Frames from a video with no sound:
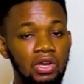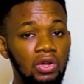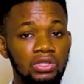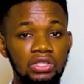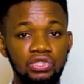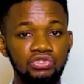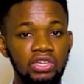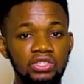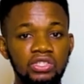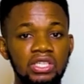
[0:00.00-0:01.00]
All the
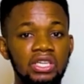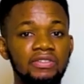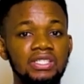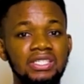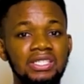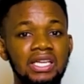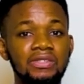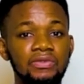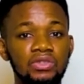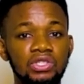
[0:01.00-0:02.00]
distractions and everything
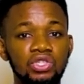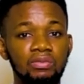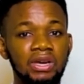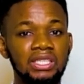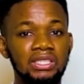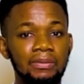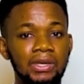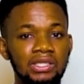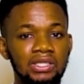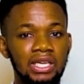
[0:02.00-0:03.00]
starts flooding your mind in that
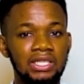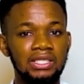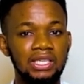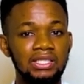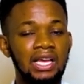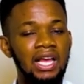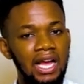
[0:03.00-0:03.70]
particular instance.